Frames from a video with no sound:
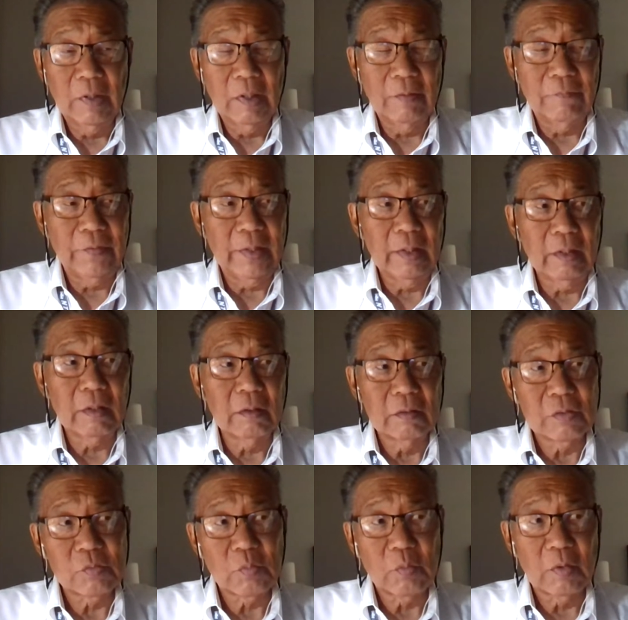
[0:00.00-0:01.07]

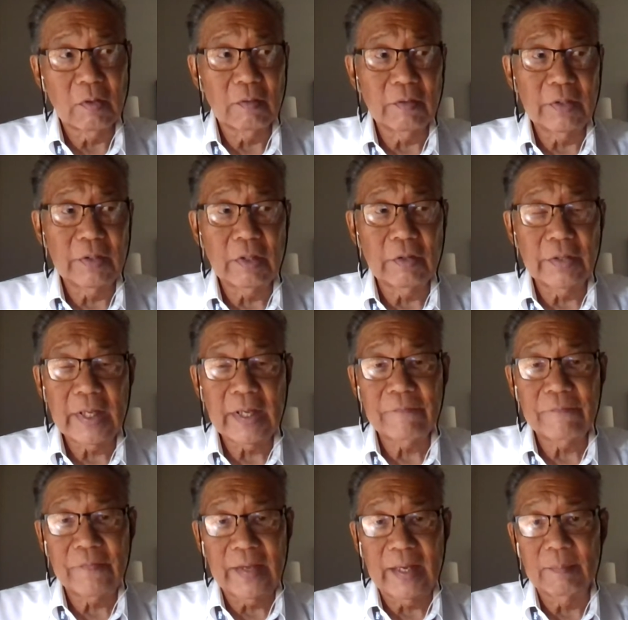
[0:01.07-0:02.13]
vehicles, where you know you
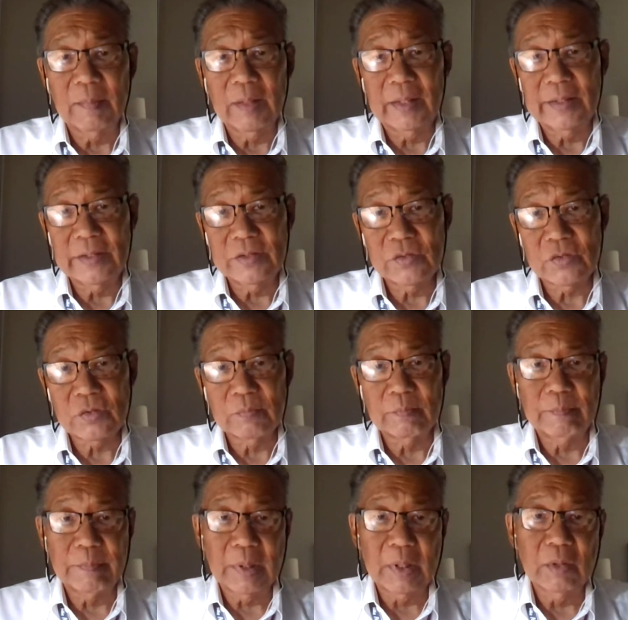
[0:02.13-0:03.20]
got families,
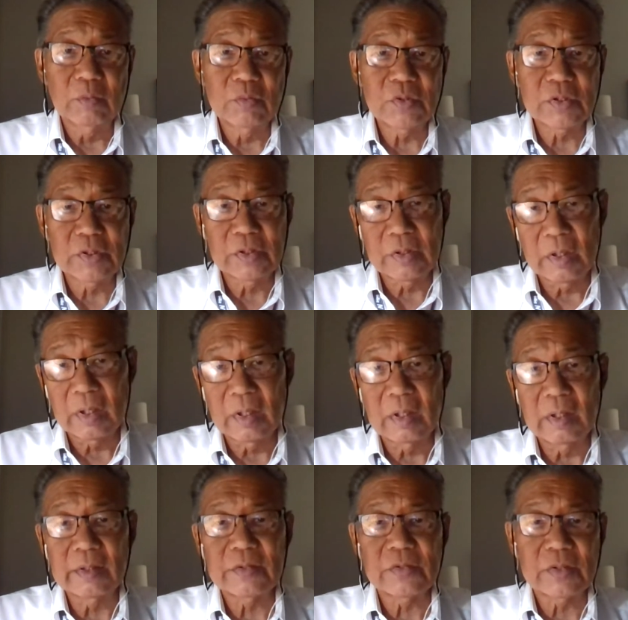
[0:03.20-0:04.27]
and boats, and
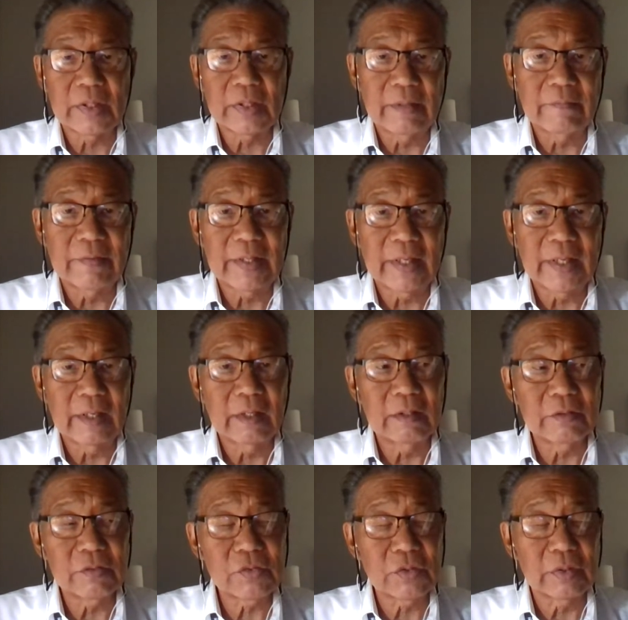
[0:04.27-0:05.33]
dogs, and everything
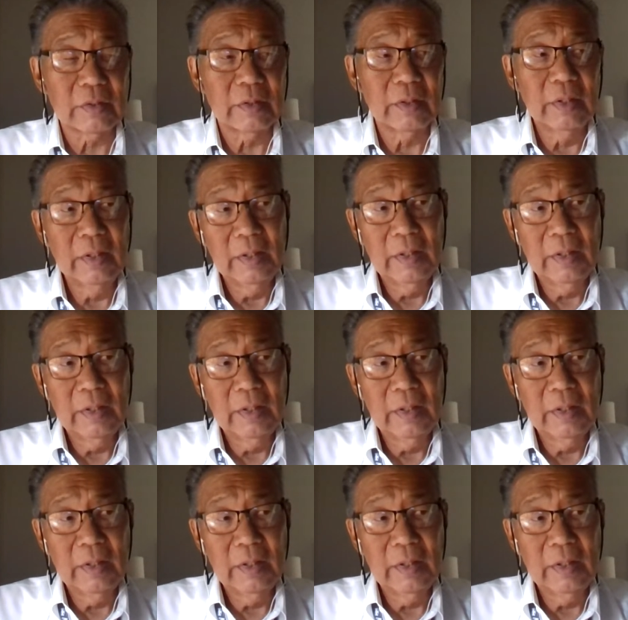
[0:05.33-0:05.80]
else, and